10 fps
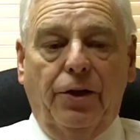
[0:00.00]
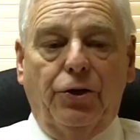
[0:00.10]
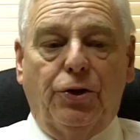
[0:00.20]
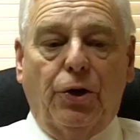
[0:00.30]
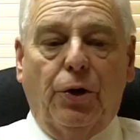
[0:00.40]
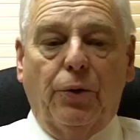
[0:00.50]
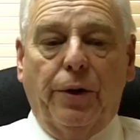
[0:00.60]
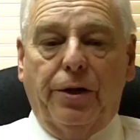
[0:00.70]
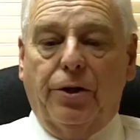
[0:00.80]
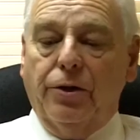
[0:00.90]

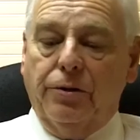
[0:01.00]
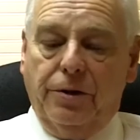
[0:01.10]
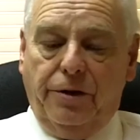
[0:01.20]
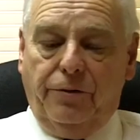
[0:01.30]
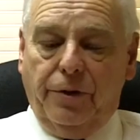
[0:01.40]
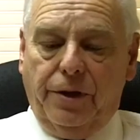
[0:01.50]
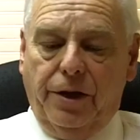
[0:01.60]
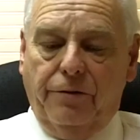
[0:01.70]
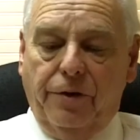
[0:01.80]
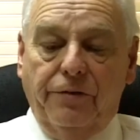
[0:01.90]
So it couldn't,
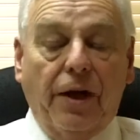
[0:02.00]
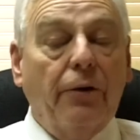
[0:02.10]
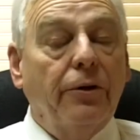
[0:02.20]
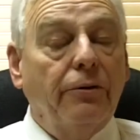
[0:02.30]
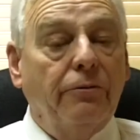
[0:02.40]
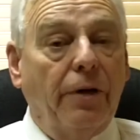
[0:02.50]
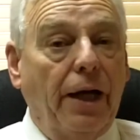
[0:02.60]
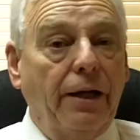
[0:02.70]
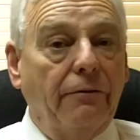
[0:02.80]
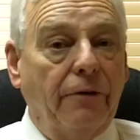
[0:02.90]
if I've counted
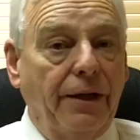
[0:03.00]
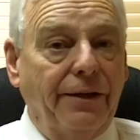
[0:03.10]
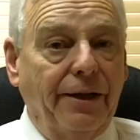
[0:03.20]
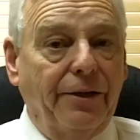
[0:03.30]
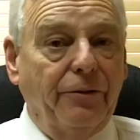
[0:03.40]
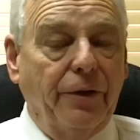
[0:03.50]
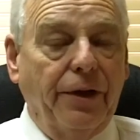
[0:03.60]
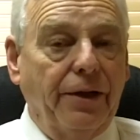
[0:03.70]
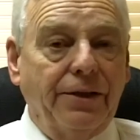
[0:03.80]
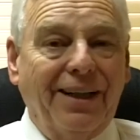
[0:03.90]
right there,
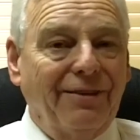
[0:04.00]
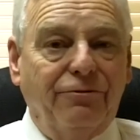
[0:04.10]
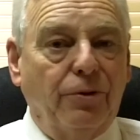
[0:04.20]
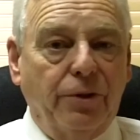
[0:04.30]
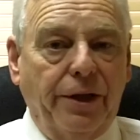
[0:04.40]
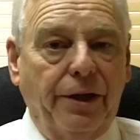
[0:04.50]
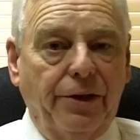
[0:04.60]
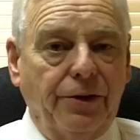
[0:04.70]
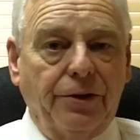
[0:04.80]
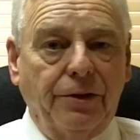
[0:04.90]
well, that's like 4
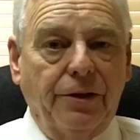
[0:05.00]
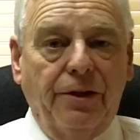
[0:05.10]
days,